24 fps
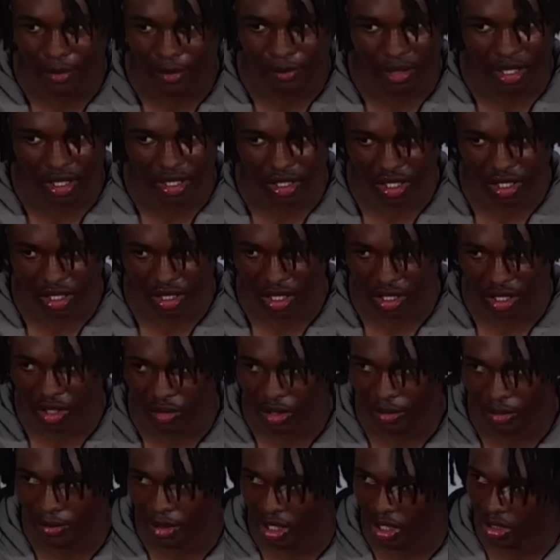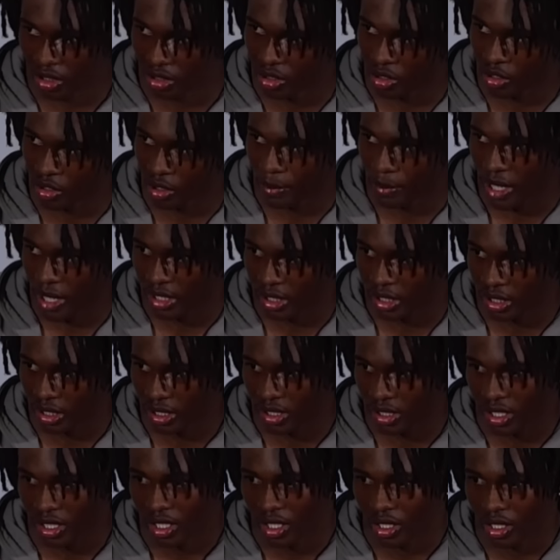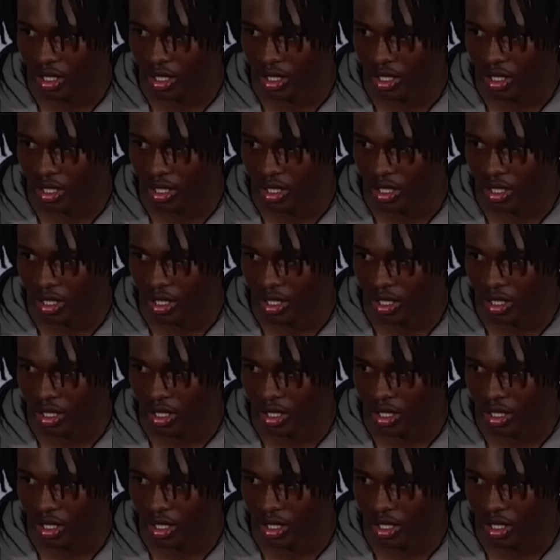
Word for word: I mean, just something we built during practice,